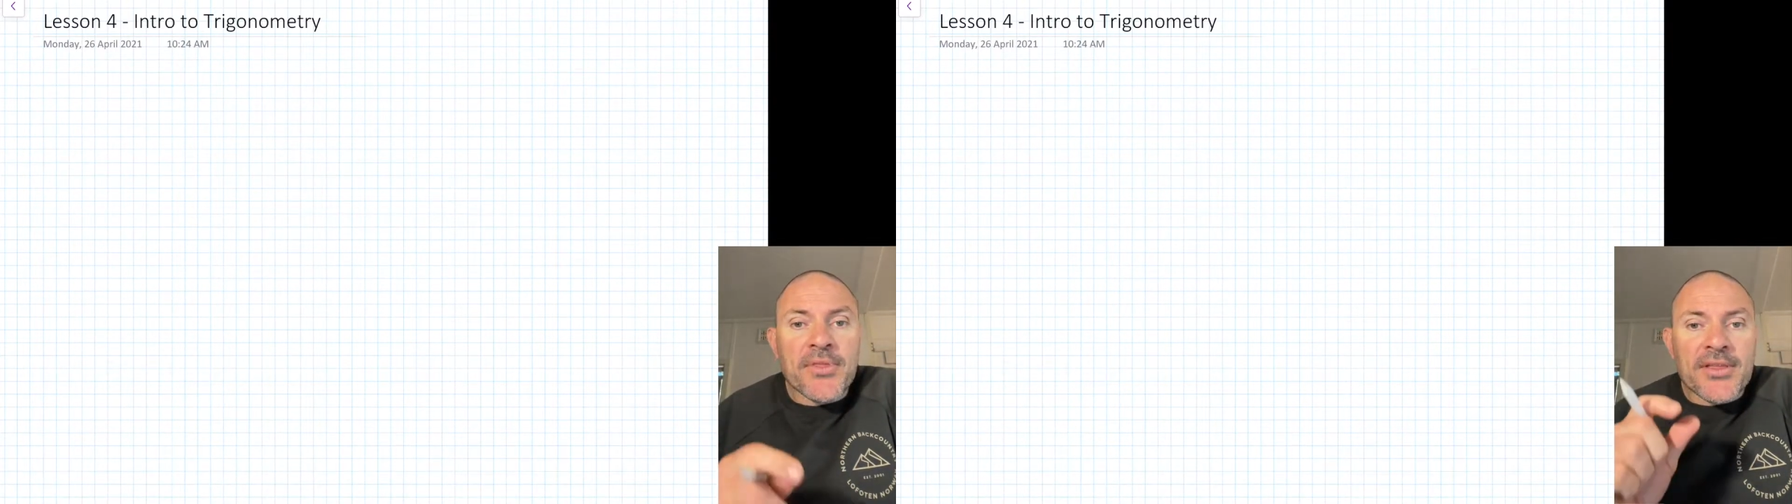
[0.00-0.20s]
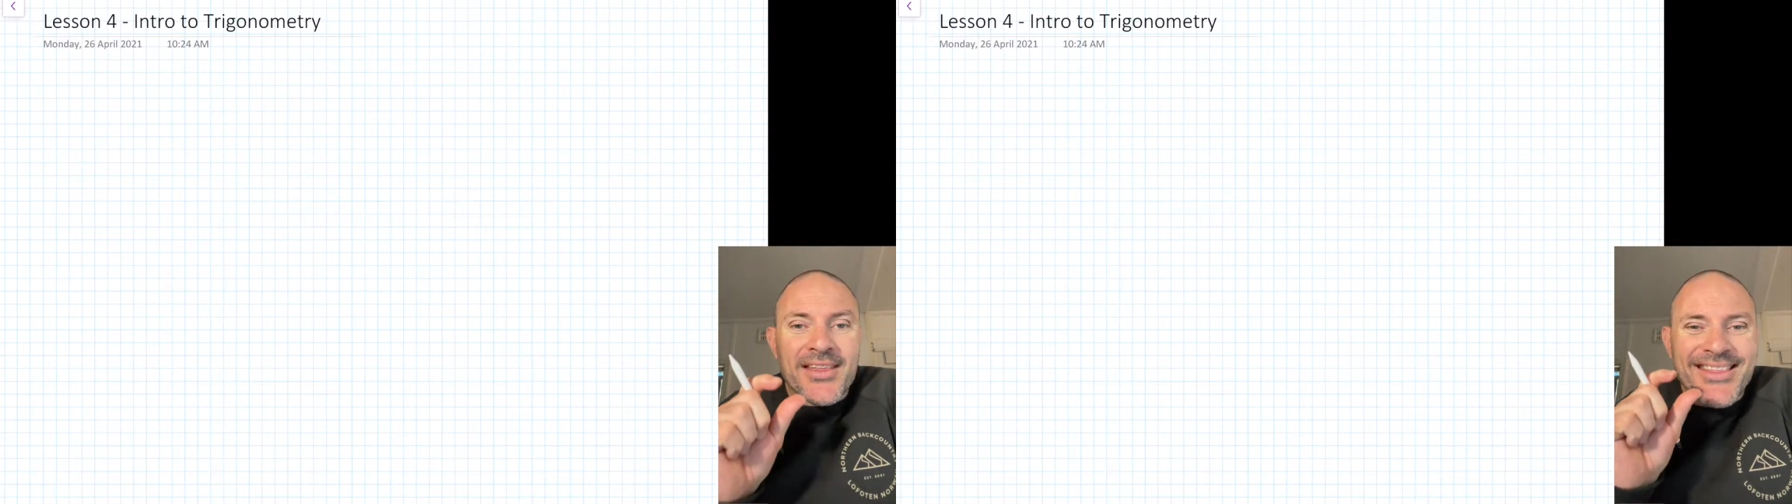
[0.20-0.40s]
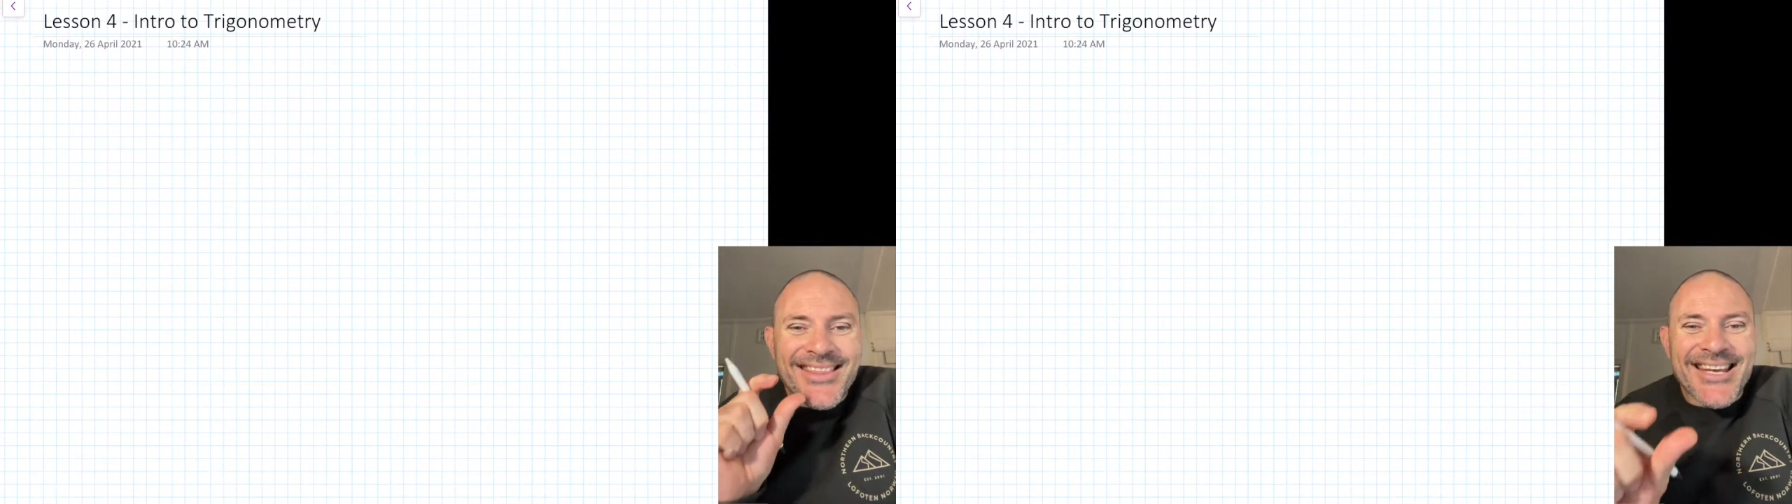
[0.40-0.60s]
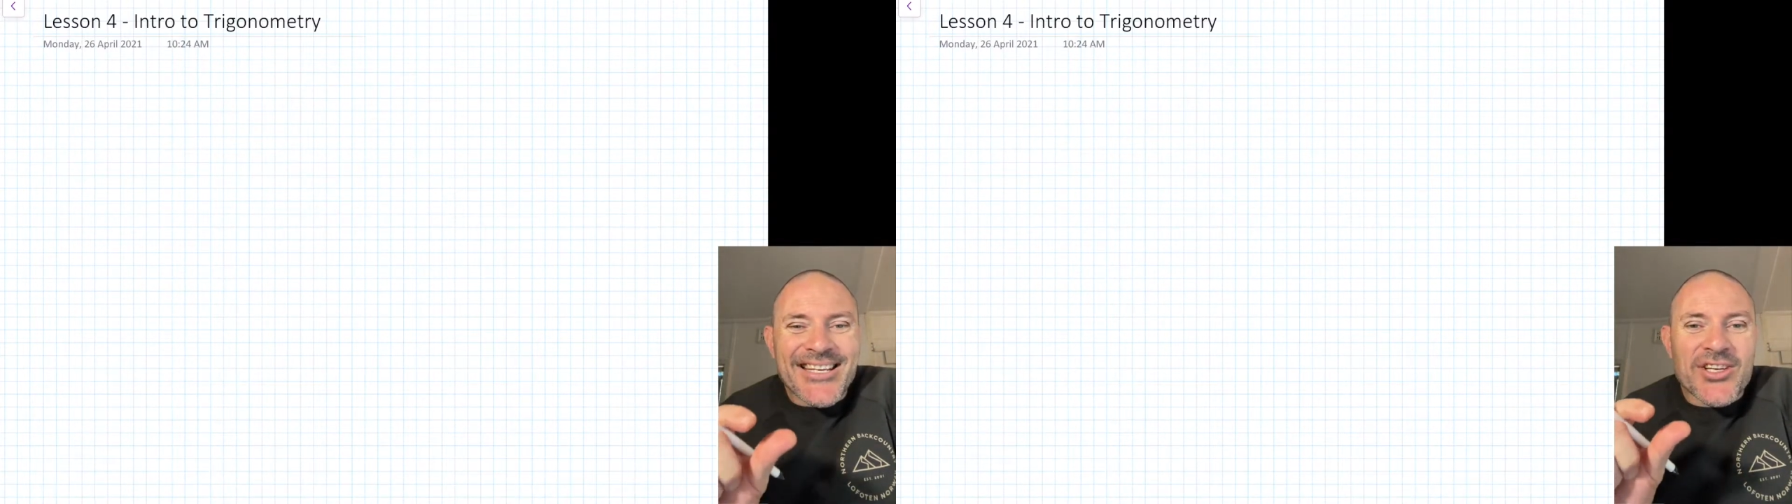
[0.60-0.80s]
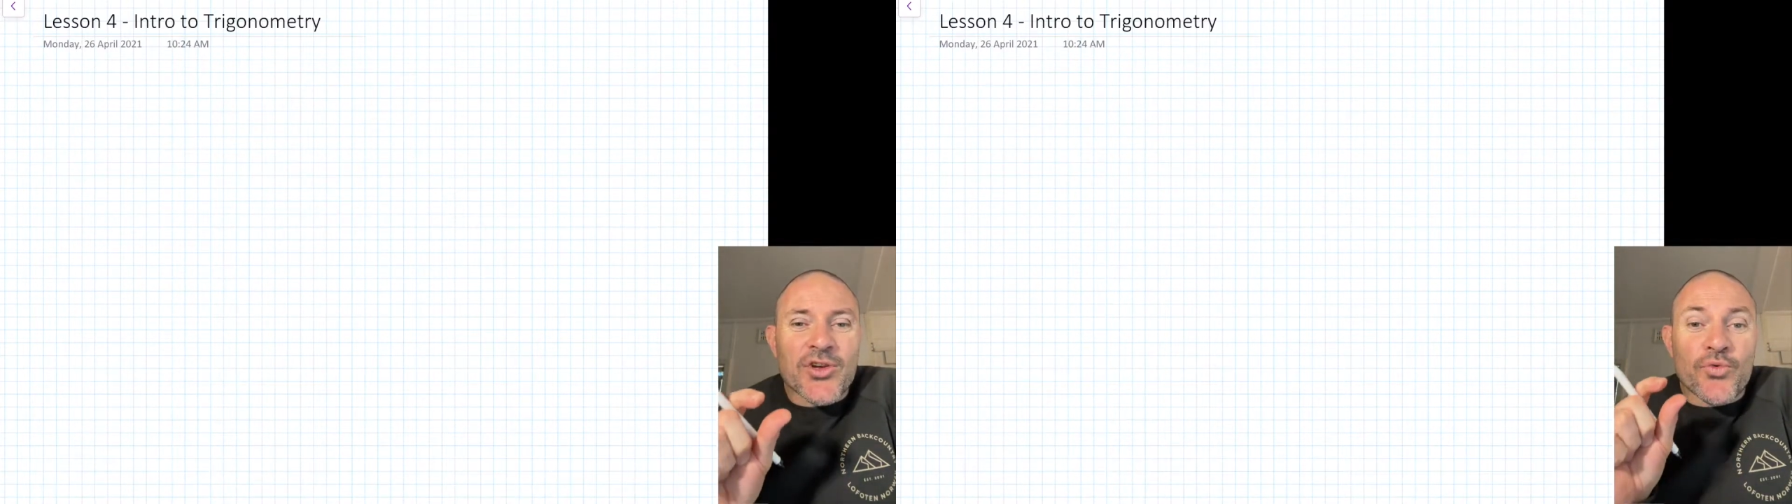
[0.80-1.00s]
the things
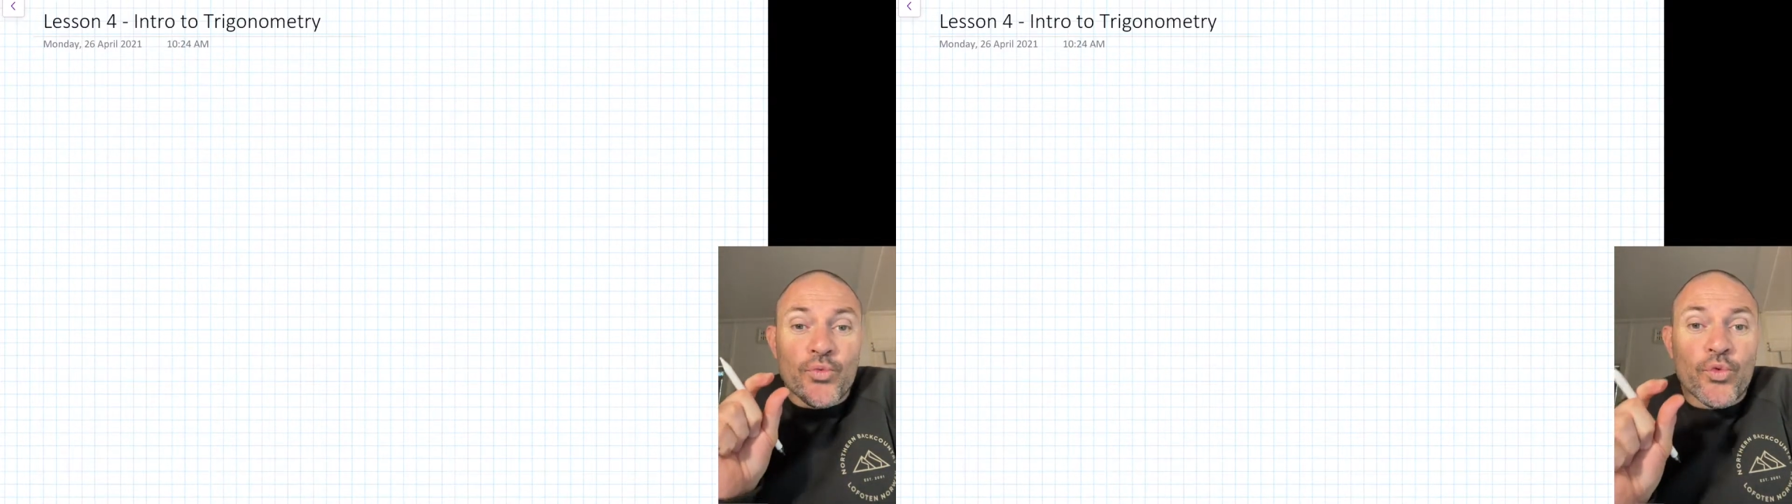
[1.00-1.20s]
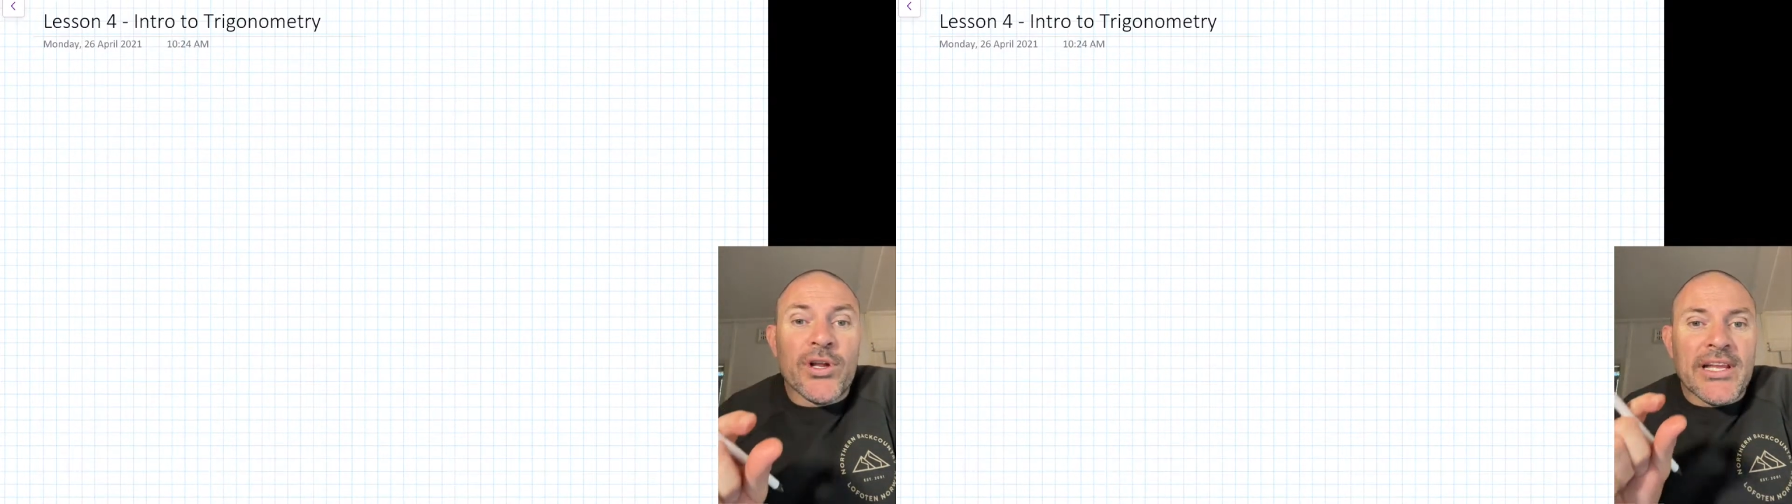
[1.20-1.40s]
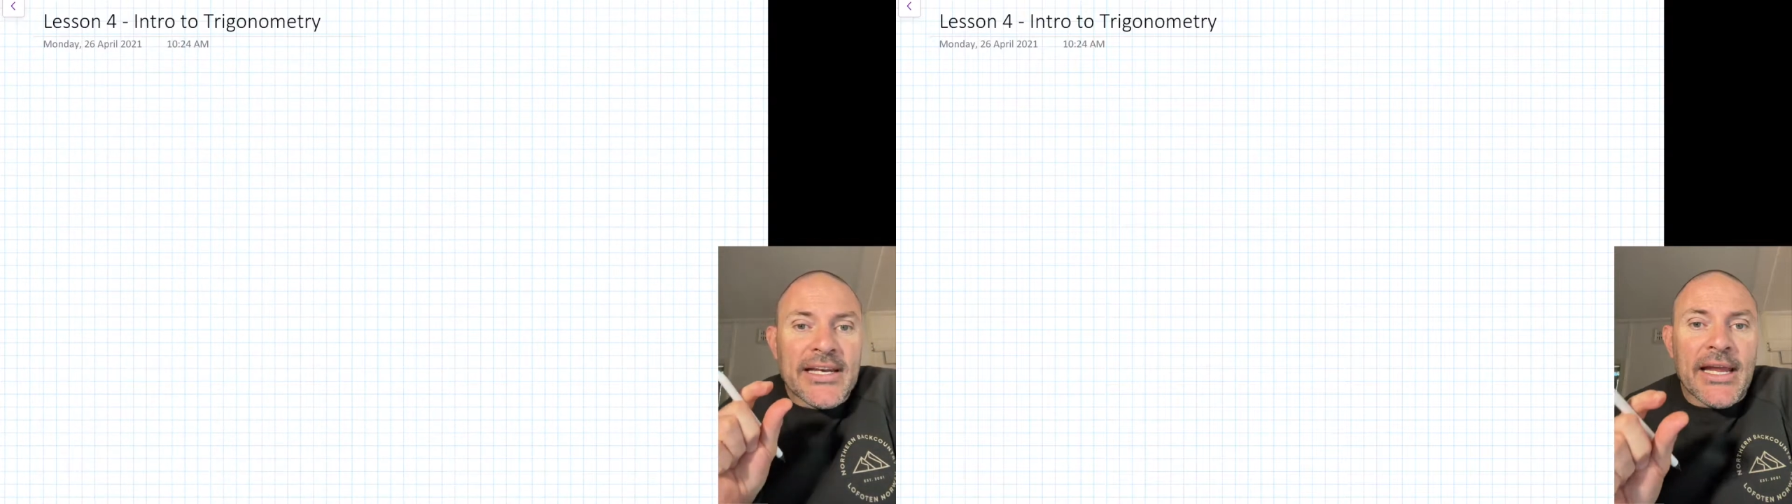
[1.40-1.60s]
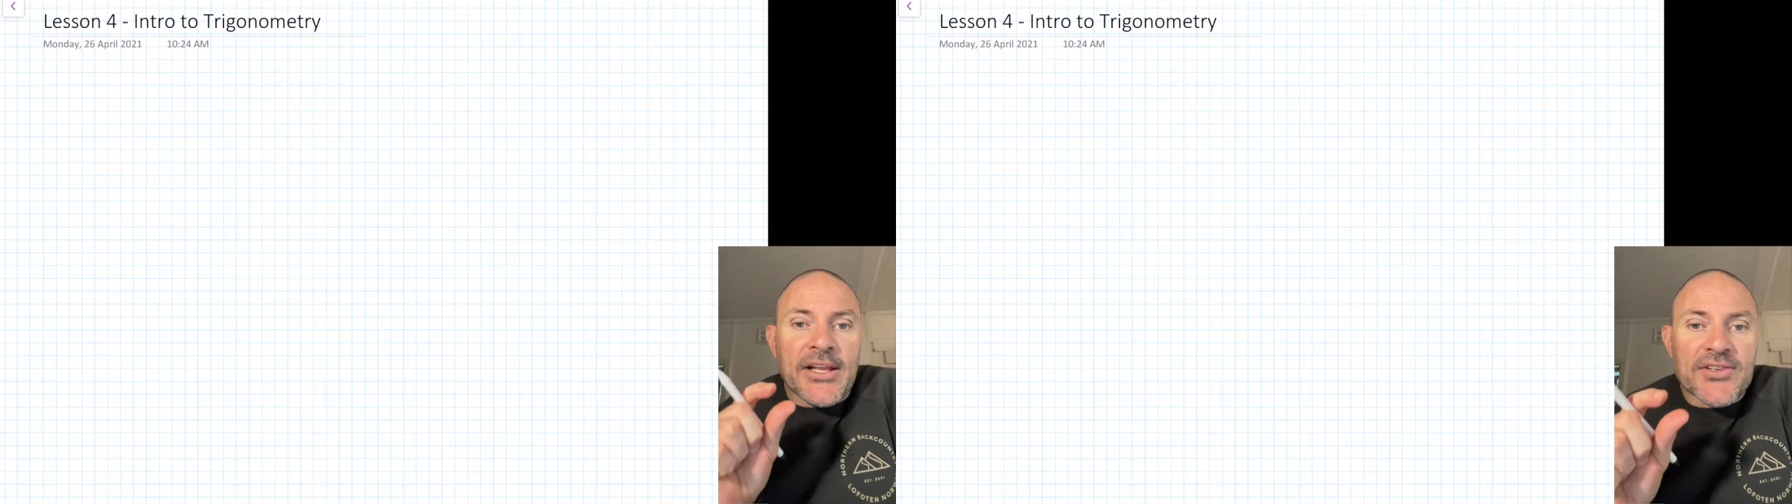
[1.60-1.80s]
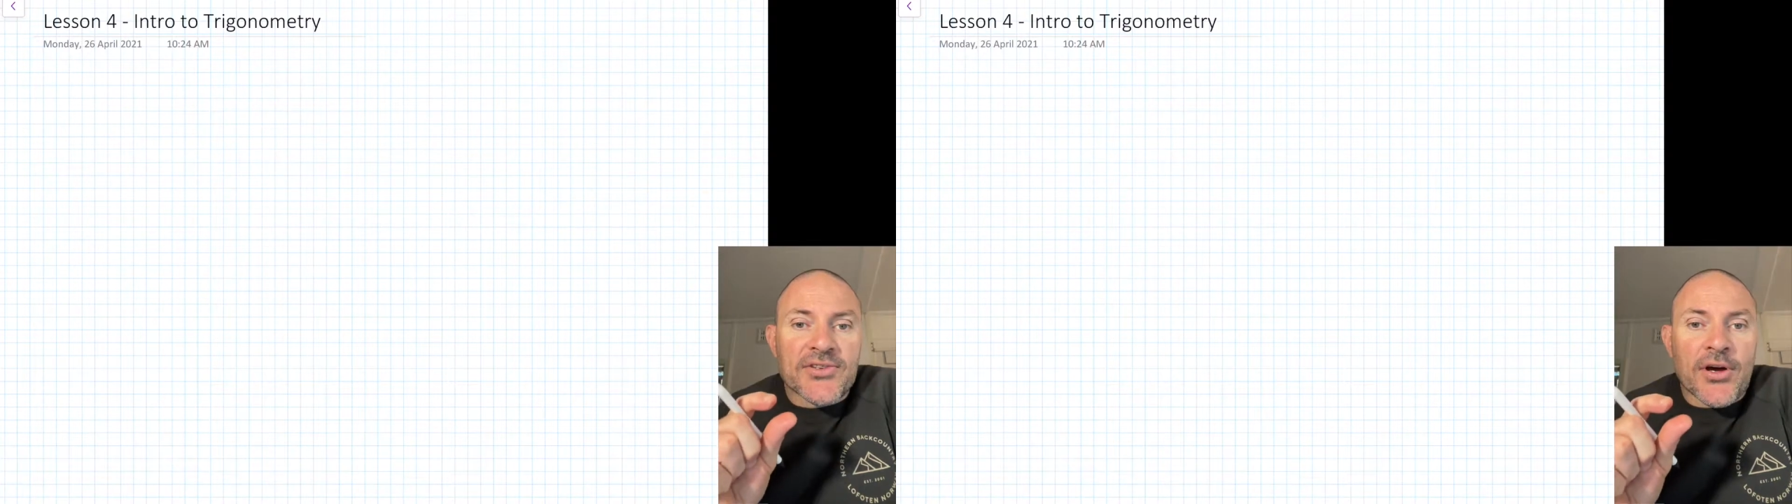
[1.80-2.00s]
that you really need
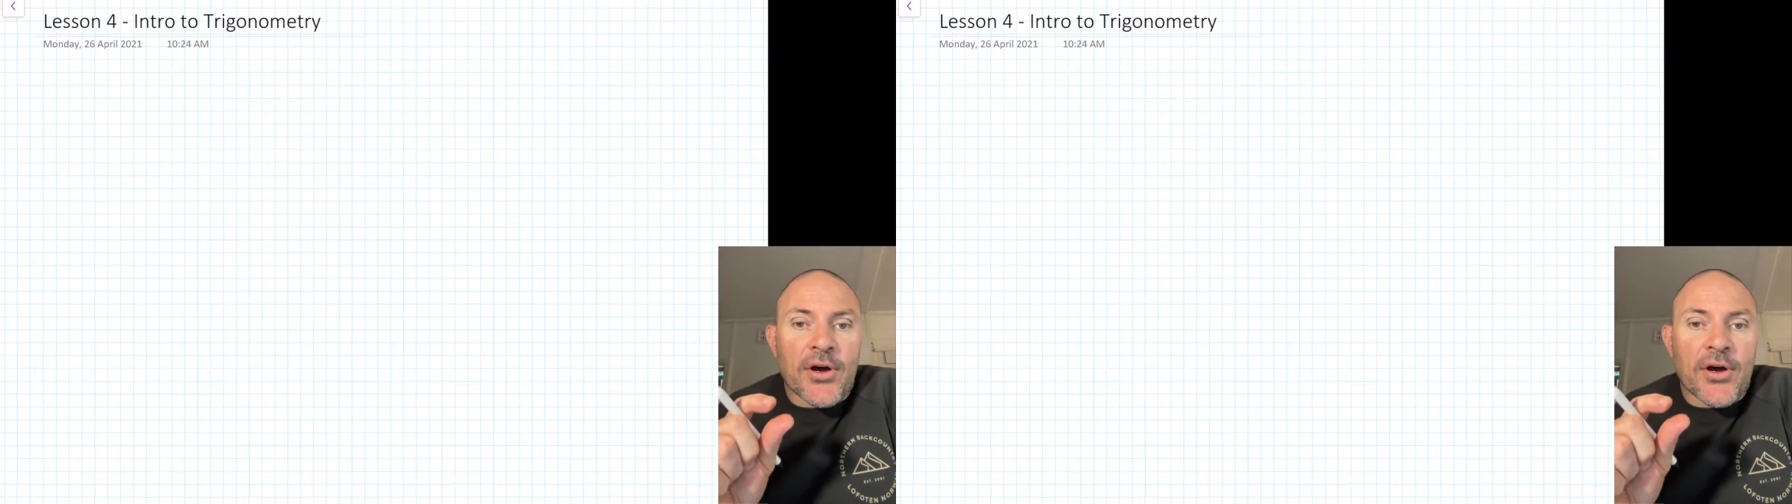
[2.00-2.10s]
to know.